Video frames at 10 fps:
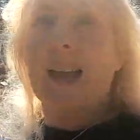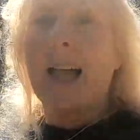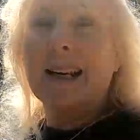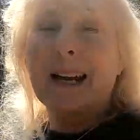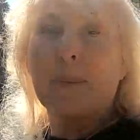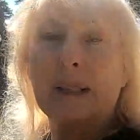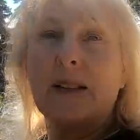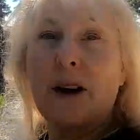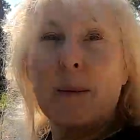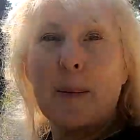and I
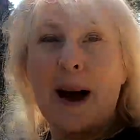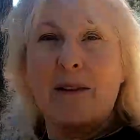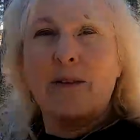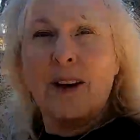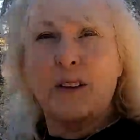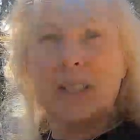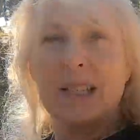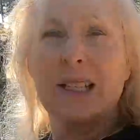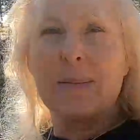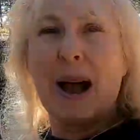believe I'm about 5 or
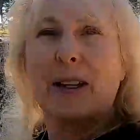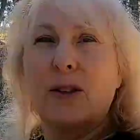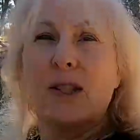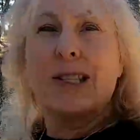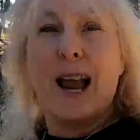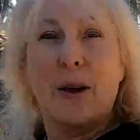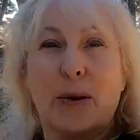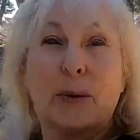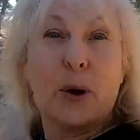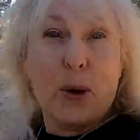6 miles down
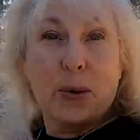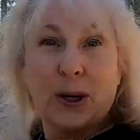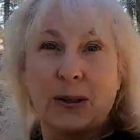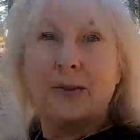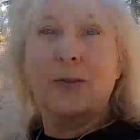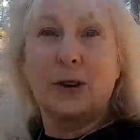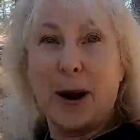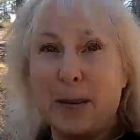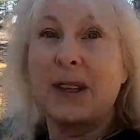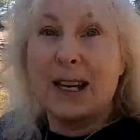the road from the